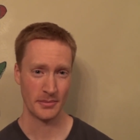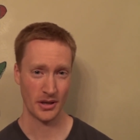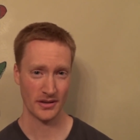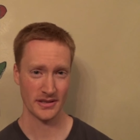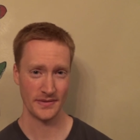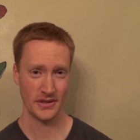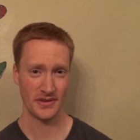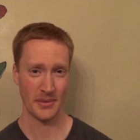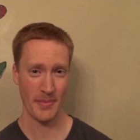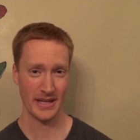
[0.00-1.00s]
perks of
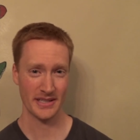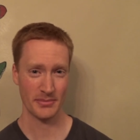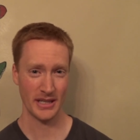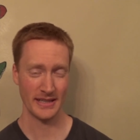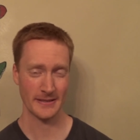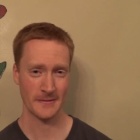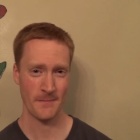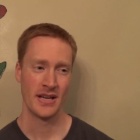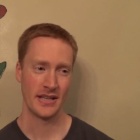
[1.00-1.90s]
using meta sprites.